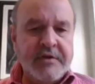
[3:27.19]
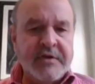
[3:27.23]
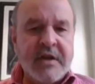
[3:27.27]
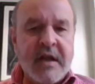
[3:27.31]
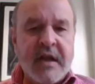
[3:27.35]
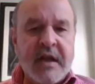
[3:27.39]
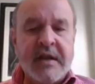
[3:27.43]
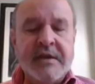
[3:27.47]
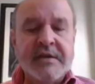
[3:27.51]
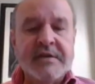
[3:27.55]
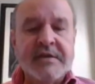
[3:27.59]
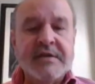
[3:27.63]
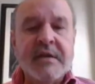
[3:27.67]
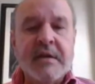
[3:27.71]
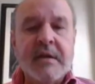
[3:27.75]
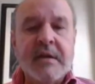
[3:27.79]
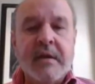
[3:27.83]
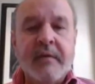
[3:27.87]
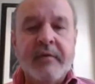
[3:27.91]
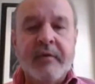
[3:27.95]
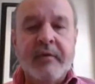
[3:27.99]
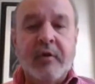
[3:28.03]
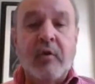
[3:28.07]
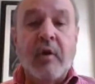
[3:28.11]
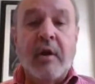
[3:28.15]
these days,
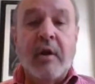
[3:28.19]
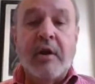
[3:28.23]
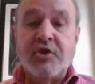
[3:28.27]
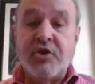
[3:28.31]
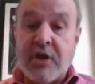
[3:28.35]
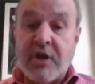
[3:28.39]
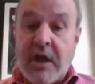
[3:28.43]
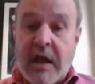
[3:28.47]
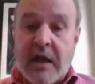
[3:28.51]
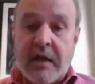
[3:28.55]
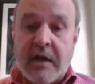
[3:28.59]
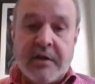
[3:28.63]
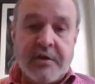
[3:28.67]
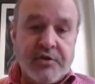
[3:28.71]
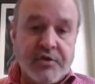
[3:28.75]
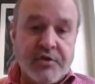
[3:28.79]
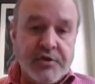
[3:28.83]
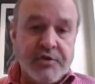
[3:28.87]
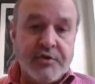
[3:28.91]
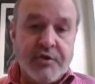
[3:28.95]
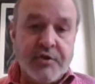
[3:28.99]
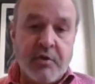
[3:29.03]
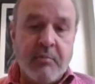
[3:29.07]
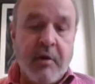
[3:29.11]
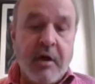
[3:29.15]
the great
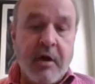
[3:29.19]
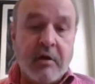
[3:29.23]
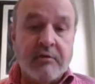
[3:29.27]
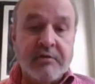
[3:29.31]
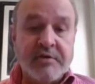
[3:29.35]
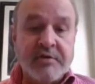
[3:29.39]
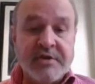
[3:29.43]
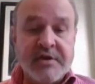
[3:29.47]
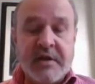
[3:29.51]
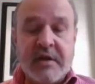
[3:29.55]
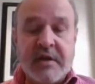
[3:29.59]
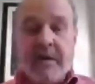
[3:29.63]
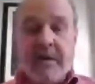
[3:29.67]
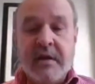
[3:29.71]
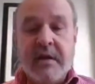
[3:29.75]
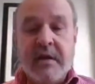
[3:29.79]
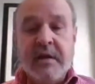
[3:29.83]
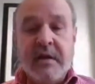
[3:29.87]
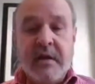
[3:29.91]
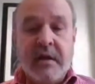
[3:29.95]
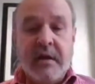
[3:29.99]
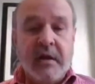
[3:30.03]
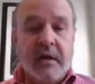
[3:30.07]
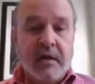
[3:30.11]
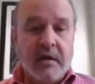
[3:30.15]
challenges to democracy
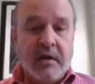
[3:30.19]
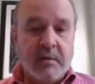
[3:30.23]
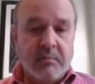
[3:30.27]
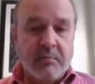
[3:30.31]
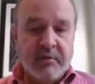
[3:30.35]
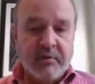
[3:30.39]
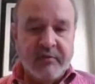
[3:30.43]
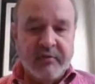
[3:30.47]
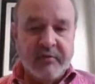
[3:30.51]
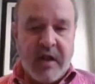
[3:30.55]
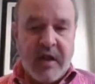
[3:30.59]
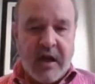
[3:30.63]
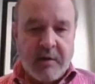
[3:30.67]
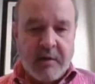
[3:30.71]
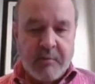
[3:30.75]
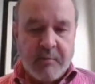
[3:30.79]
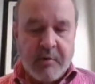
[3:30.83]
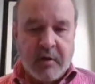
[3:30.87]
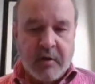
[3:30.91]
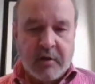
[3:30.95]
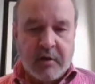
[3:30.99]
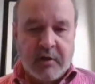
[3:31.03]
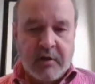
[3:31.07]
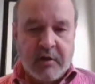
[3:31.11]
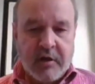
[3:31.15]
in a number of
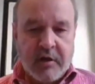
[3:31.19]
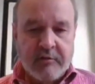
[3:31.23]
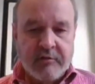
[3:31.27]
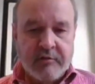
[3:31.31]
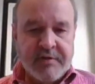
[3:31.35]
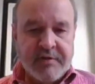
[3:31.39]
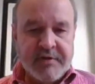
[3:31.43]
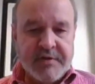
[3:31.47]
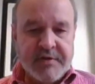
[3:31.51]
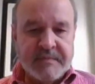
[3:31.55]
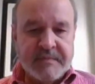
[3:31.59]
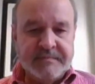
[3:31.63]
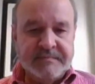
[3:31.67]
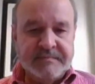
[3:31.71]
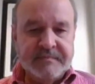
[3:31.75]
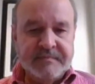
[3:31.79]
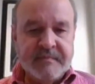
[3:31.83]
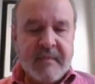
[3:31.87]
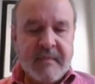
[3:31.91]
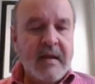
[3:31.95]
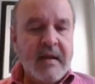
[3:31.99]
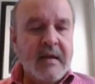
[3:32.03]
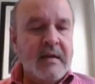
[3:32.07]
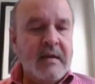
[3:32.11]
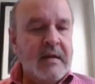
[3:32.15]
Latin American countries.
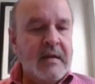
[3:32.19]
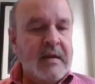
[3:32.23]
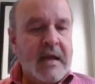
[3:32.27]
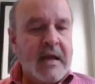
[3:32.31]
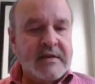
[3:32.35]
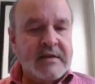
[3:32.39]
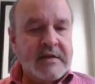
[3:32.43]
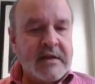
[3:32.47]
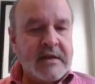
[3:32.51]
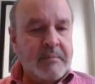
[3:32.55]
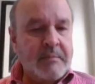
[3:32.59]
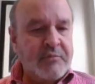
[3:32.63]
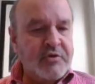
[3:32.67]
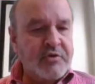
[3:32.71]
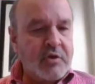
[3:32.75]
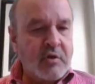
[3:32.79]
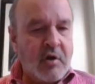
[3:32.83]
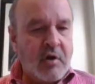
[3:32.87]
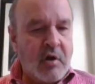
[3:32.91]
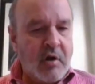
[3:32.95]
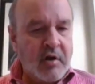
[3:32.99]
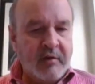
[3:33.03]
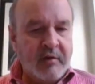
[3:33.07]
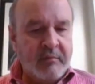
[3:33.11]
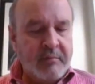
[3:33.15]
As
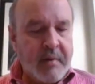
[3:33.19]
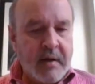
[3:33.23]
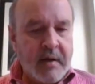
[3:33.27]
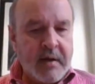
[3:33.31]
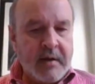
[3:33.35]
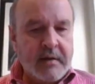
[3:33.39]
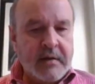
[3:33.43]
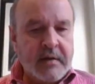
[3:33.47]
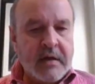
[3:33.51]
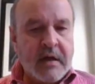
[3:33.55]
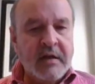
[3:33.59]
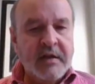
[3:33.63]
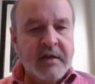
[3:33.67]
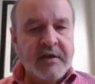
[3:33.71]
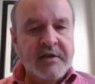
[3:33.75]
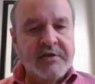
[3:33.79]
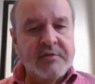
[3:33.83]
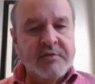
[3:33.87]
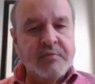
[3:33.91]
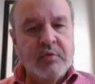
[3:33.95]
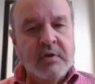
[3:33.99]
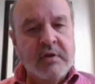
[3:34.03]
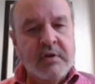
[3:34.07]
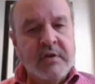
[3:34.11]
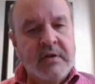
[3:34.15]
I'm sure all of my
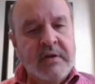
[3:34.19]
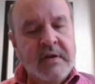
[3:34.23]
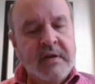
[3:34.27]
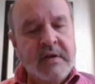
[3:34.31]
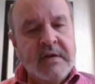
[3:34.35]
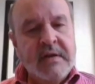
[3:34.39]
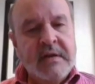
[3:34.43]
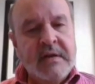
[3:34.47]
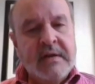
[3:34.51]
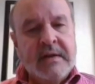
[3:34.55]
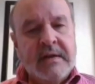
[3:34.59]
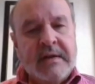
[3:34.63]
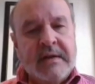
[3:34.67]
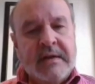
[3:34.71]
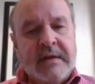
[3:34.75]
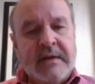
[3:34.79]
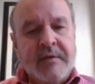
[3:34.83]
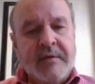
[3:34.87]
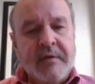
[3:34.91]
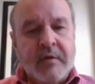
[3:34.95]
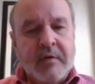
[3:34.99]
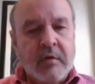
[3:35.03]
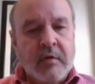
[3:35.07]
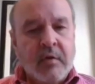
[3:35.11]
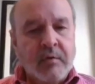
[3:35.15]
colleagues would
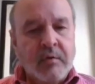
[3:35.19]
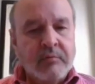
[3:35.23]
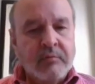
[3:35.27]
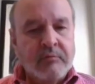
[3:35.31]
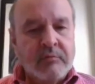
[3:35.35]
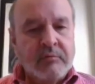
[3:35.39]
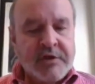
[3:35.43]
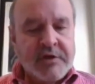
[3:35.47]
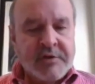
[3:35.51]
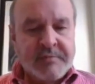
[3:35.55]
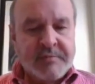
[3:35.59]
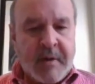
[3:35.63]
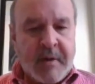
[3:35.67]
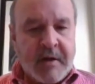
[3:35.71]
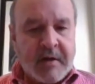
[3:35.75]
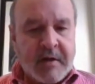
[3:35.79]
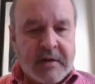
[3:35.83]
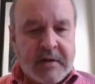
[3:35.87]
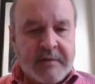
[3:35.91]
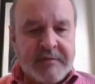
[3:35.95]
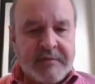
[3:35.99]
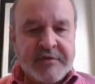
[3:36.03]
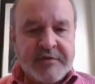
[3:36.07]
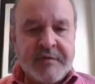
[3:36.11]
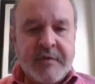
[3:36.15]
in their own
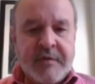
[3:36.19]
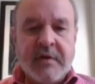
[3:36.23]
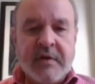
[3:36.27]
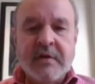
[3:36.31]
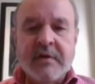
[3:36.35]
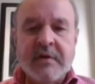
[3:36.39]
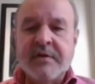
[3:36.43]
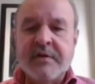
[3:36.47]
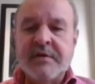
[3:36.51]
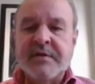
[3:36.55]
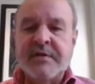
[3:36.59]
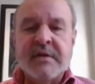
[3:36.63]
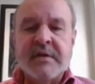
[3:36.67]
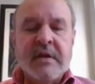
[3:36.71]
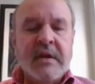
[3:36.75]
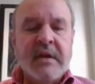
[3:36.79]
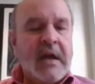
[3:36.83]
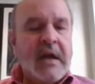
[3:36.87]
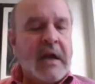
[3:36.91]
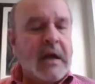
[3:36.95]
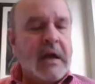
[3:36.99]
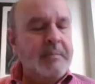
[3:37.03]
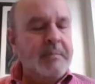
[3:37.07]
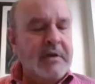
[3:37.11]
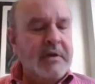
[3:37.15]
respective
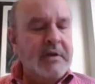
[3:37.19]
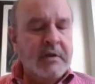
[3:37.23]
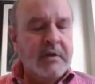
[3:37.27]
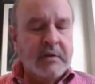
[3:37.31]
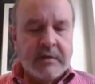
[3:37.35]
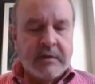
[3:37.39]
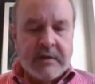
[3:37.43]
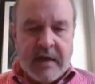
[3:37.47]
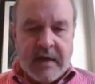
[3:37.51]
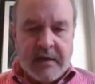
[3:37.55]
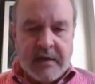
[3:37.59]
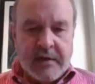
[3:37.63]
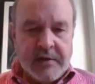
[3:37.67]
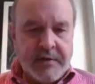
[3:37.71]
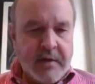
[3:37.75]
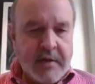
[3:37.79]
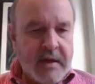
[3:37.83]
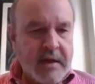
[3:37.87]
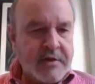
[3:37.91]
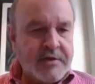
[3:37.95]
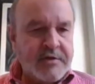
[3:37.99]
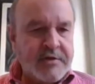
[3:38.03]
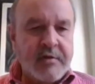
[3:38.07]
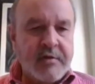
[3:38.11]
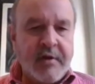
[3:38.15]
spheres, I'd be
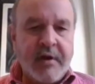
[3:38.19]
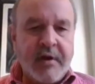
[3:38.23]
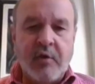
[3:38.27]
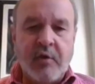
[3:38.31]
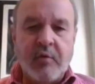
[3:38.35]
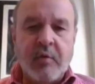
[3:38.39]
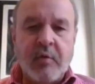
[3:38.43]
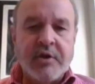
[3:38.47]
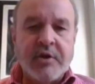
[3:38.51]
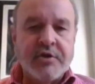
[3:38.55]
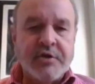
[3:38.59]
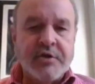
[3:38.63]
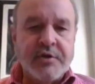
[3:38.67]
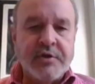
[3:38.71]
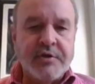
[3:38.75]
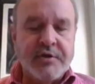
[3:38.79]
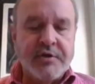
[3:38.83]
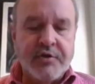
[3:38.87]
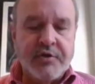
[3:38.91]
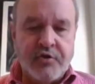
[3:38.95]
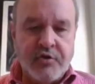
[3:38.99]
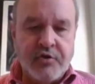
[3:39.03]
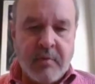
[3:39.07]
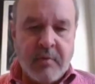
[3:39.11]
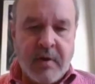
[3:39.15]
delighted to answer any
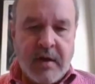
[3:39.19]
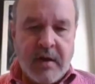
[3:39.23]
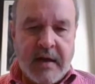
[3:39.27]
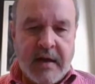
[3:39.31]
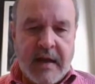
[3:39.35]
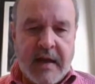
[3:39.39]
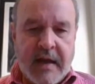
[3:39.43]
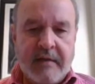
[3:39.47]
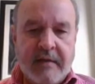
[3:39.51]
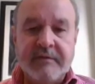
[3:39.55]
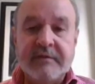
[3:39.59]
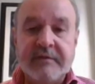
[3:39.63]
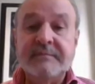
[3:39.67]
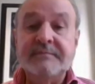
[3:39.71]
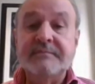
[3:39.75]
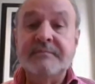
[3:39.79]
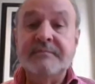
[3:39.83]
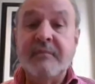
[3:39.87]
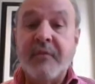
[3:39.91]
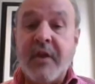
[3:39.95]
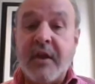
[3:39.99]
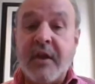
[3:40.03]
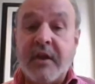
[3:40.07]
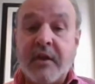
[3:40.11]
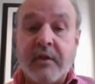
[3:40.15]
questions that you might
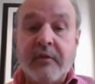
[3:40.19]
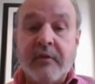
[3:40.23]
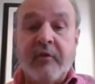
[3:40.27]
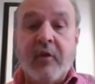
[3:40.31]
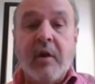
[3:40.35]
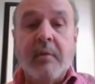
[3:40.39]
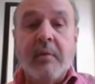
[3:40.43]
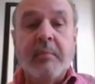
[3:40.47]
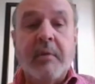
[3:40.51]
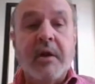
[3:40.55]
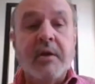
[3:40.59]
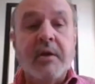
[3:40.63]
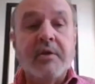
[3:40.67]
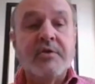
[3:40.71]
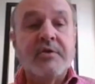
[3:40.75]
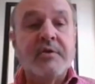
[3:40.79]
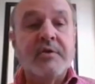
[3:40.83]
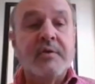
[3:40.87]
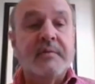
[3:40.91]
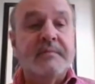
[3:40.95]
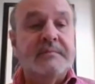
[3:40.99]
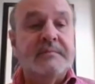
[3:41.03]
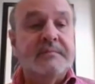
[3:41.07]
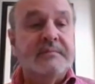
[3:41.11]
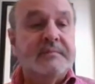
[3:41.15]
have. Thank you very
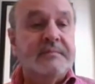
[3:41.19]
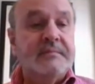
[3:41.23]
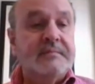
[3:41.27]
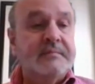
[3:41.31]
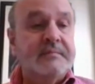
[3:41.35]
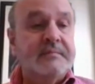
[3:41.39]
much.